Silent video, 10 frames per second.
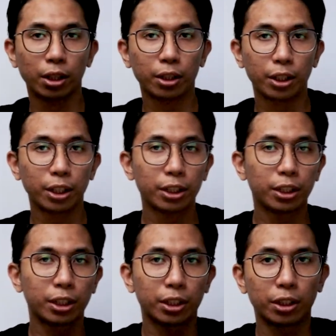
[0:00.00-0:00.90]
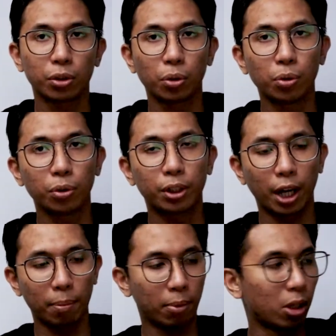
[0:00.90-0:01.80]
This so
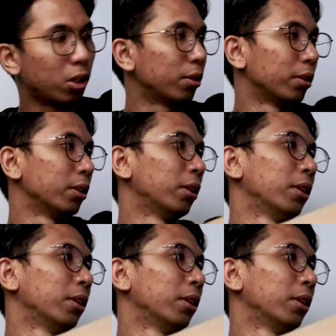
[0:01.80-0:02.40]
damn long.